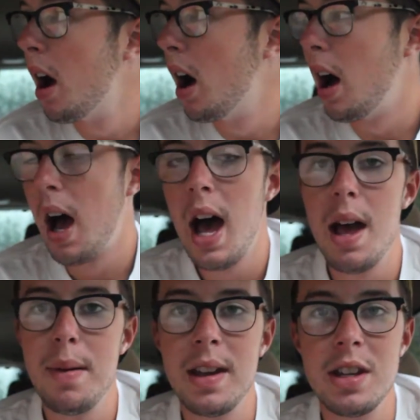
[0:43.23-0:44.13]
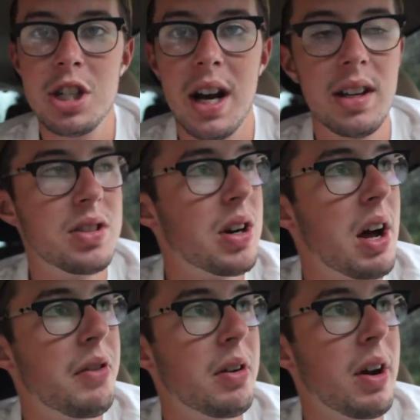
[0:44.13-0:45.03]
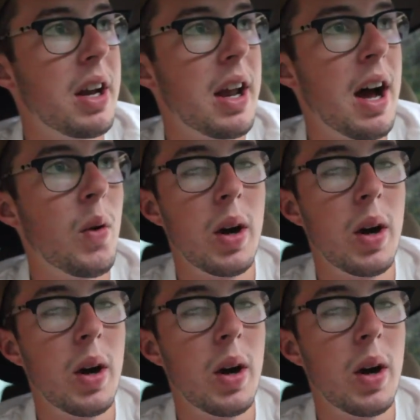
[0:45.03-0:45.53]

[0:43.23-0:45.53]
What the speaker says: I am in Johnny's driveway right now,